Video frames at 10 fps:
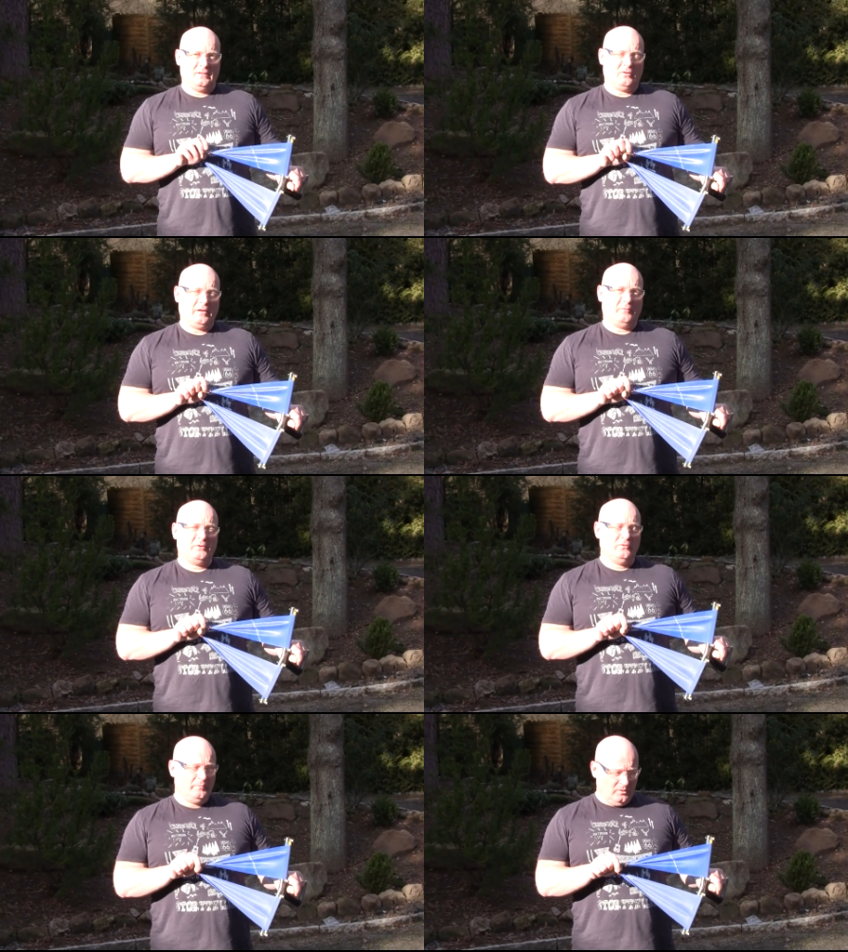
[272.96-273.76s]
Okay,
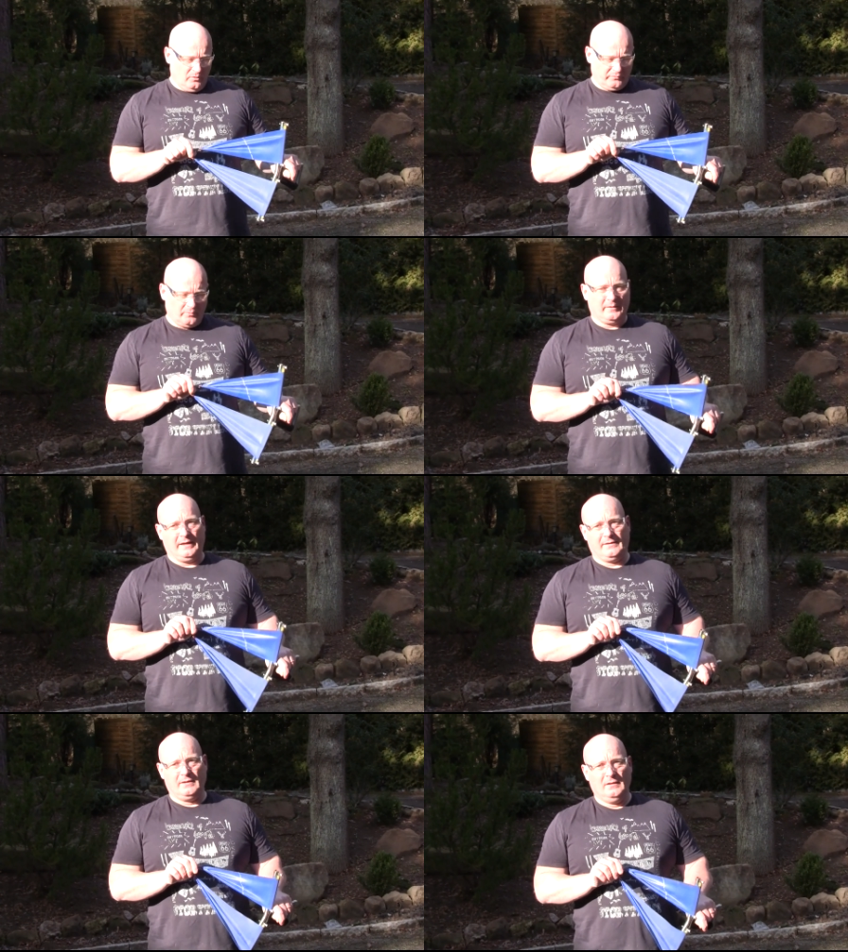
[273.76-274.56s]
what do we learn from
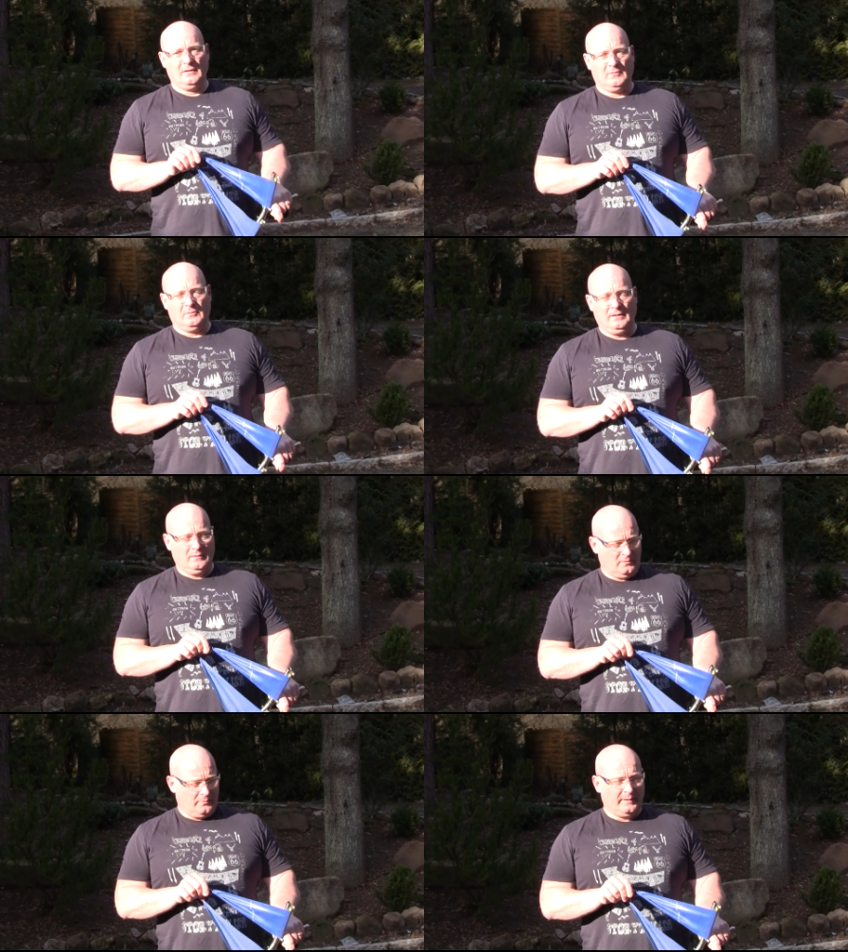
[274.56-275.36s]
that? Well,
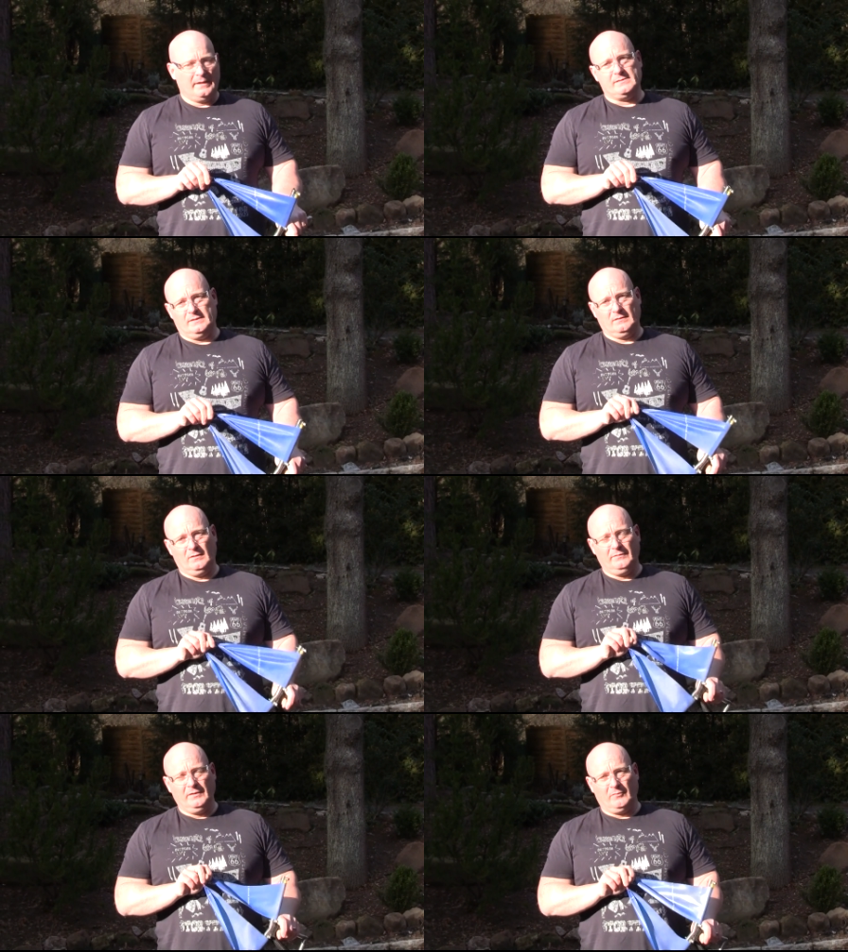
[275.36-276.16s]
quite easy.
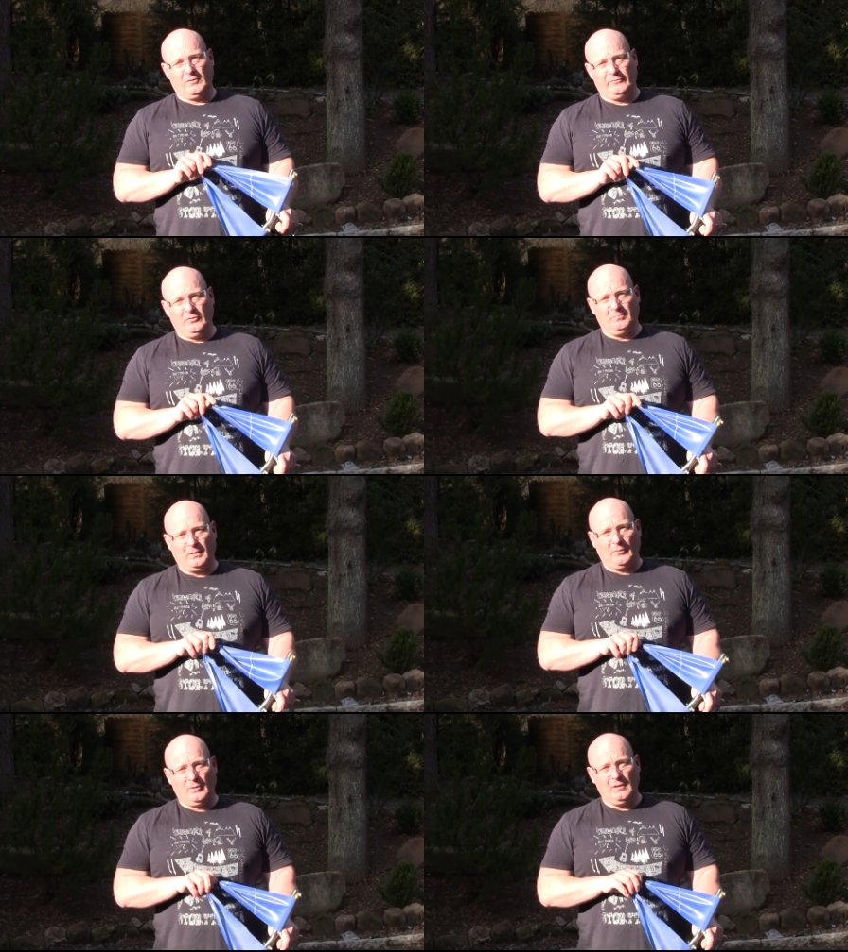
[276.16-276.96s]
If you want full
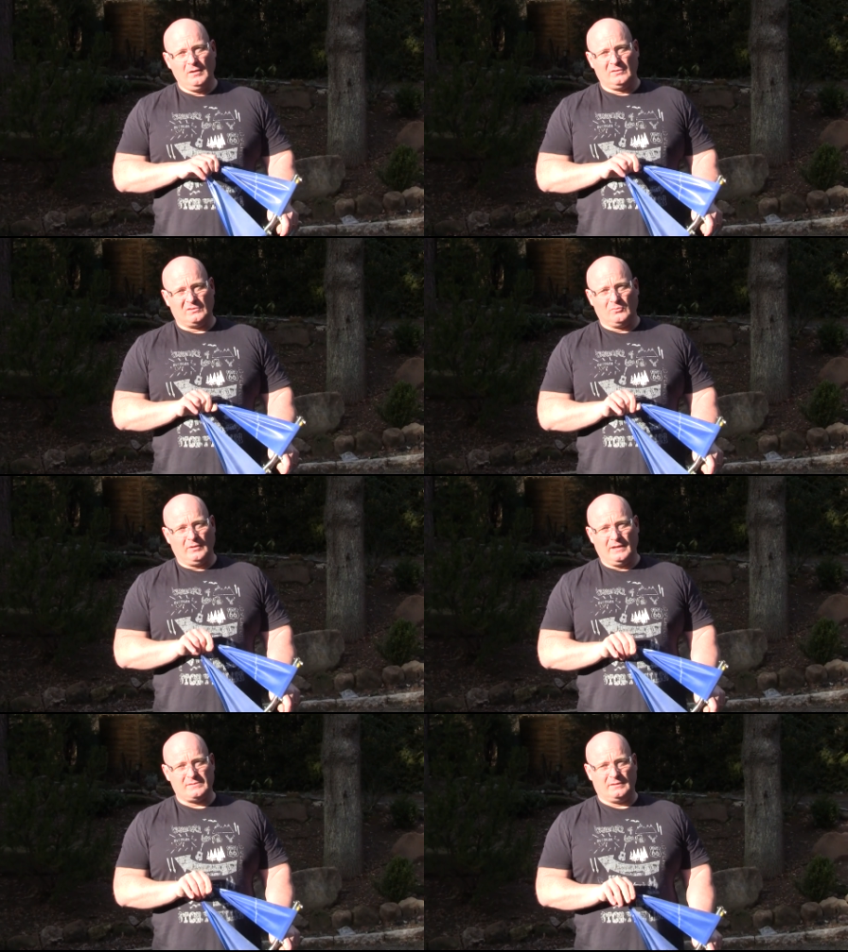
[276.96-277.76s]
power, don't
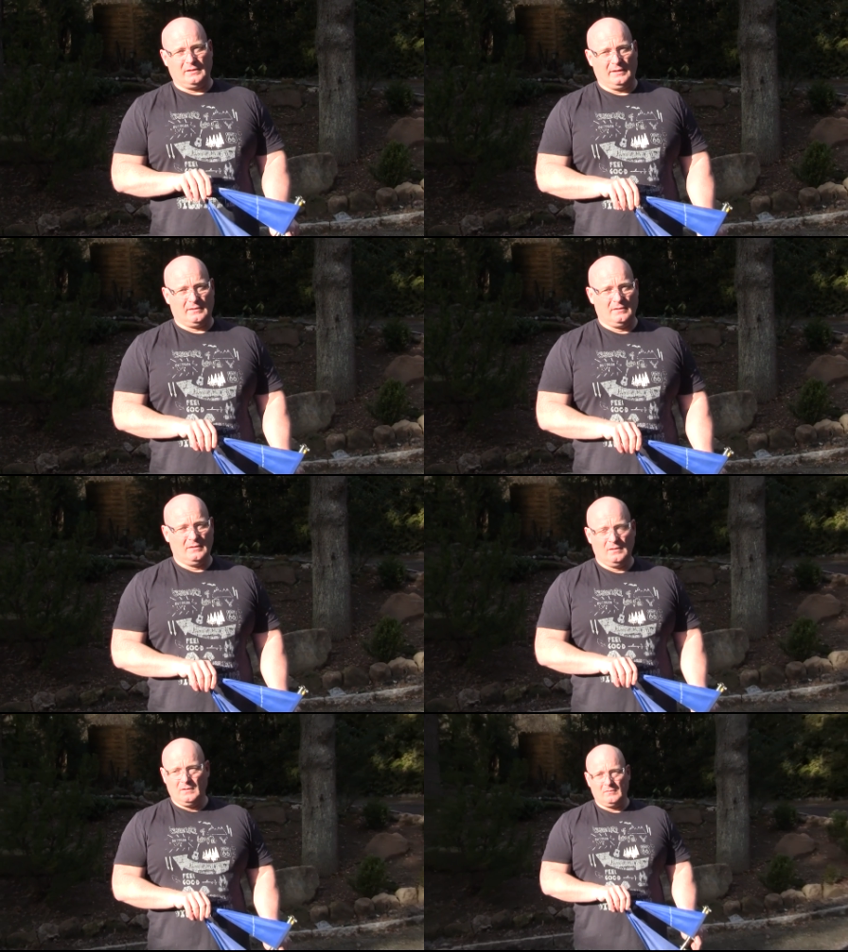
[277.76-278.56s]
hesitate.
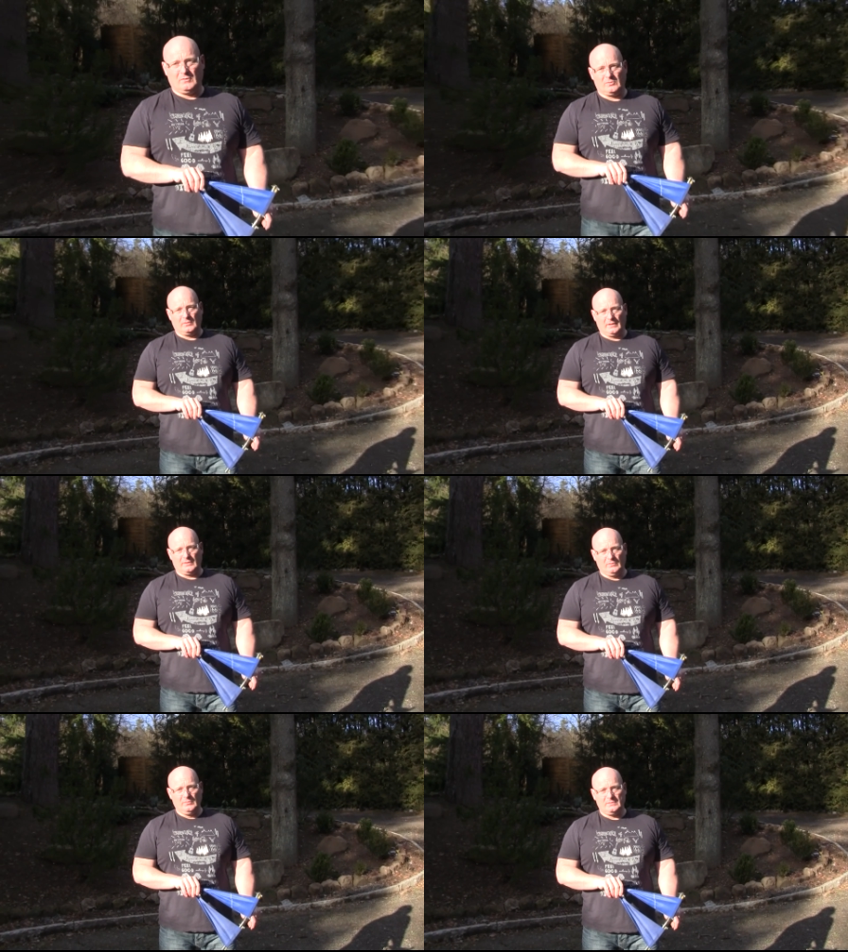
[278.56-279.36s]
What you
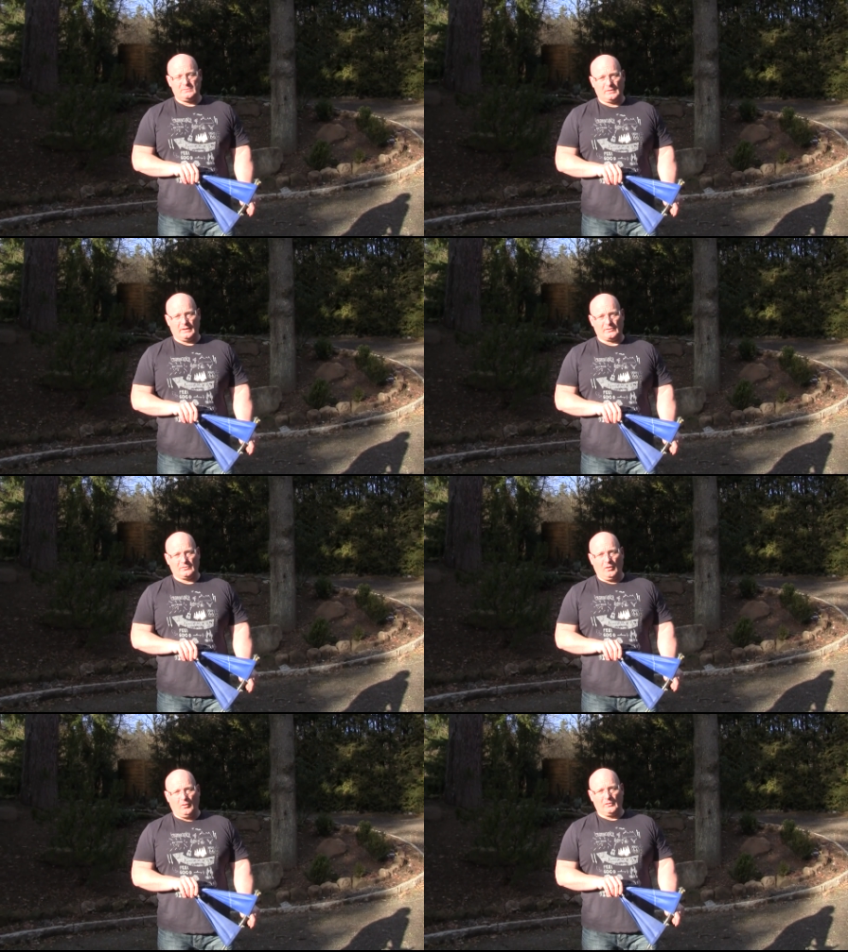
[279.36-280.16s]
gotta do is you gotta
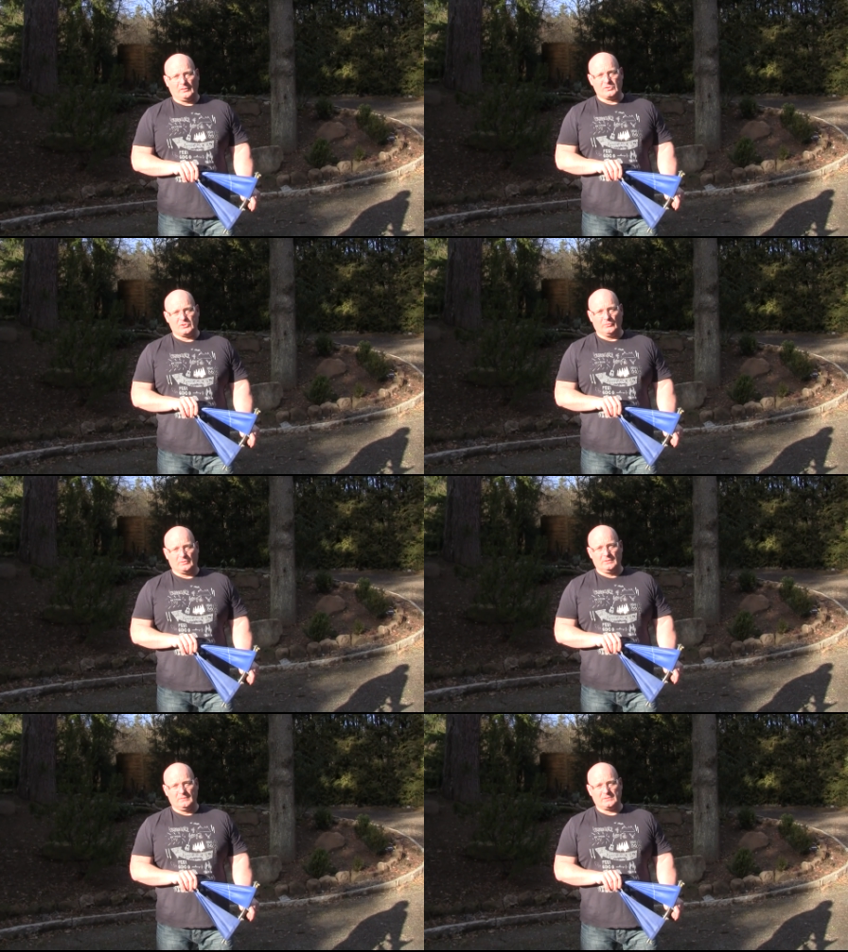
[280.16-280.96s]
draw out and
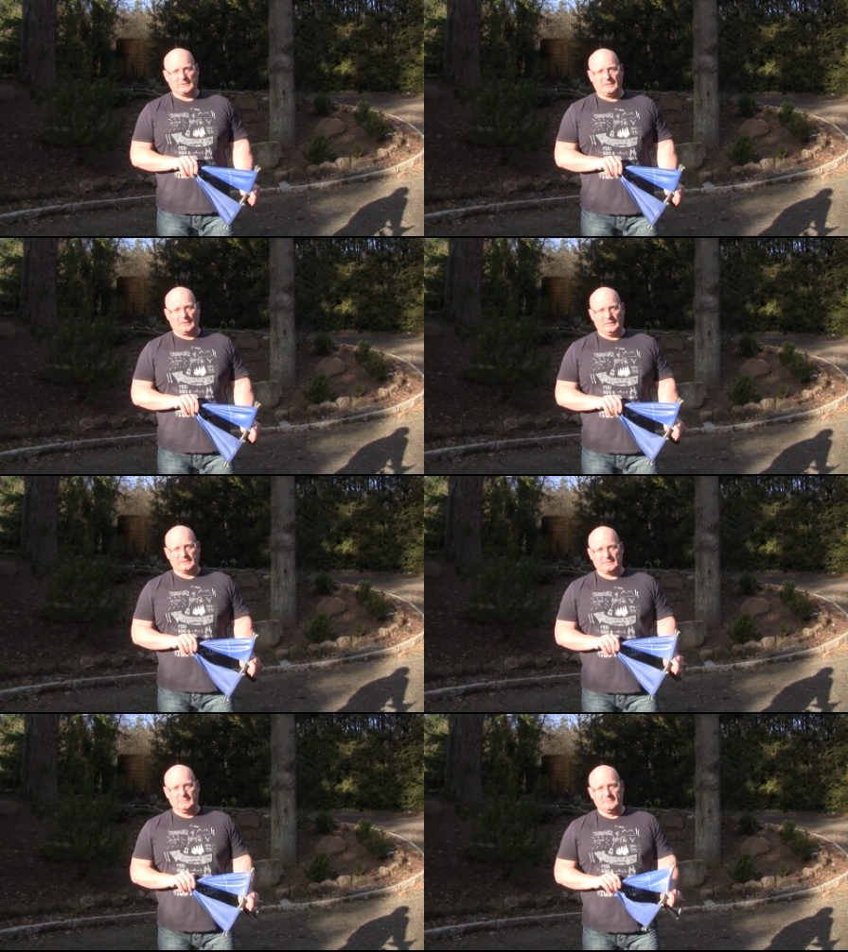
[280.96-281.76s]
shoot, just like
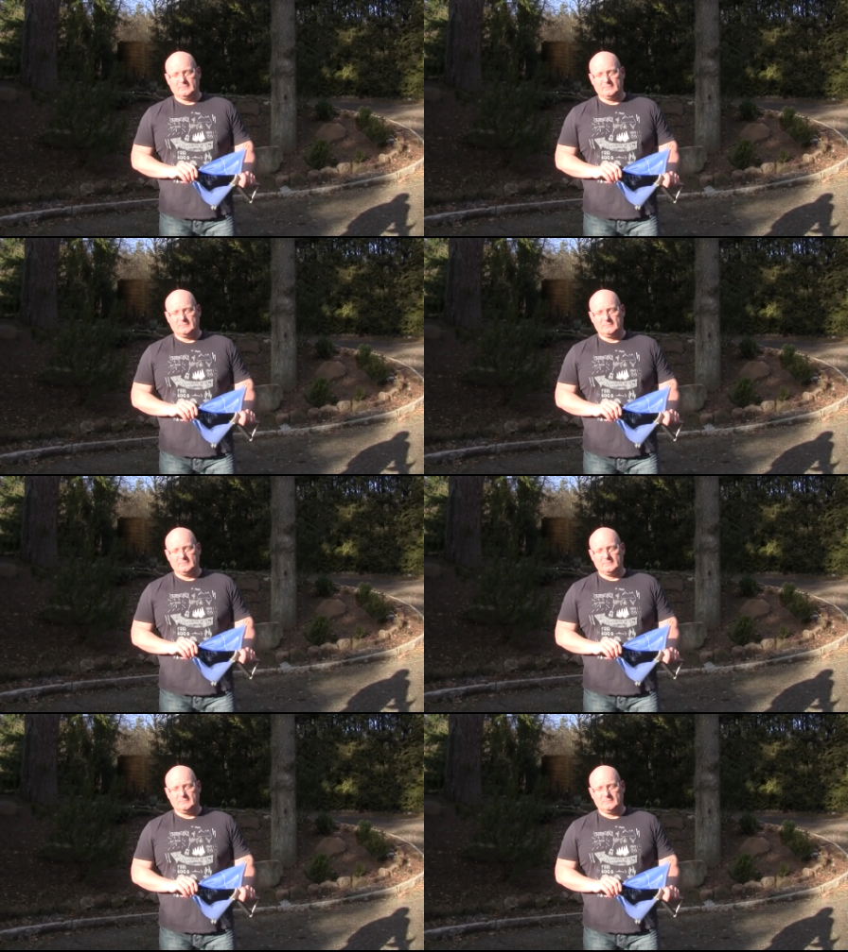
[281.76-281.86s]
this.